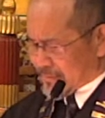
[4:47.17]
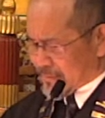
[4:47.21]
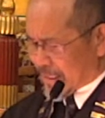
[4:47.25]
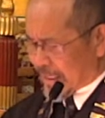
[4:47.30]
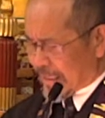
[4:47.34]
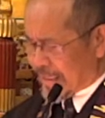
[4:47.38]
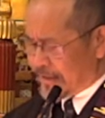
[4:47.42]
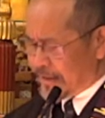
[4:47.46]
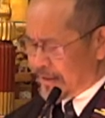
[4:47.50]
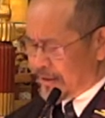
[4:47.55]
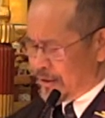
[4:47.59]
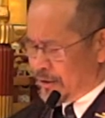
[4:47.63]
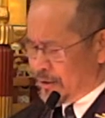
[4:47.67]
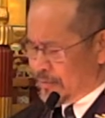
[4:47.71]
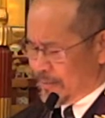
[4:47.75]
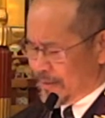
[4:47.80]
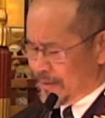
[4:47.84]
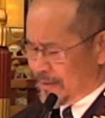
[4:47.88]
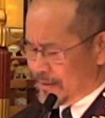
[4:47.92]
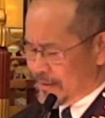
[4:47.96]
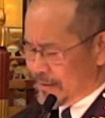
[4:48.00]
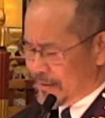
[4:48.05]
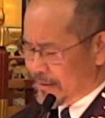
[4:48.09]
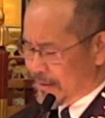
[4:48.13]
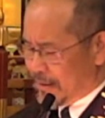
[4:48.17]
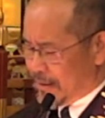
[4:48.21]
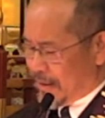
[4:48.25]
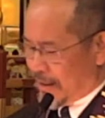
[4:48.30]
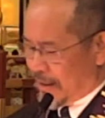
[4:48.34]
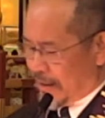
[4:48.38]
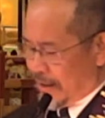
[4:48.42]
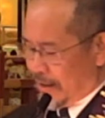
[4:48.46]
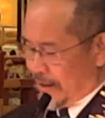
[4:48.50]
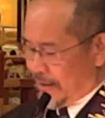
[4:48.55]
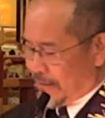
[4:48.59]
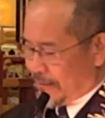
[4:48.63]
As humans,
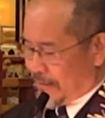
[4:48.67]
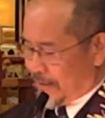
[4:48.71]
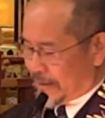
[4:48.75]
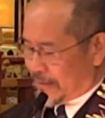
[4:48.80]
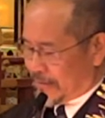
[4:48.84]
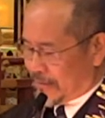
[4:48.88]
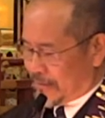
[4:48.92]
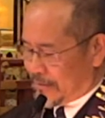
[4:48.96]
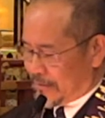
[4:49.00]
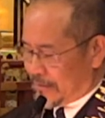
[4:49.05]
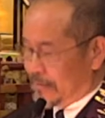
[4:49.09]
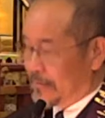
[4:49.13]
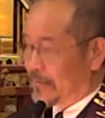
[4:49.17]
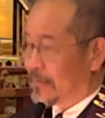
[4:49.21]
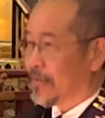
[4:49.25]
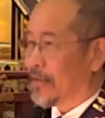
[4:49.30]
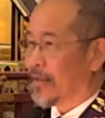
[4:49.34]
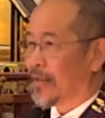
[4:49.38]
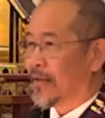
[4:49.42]
whether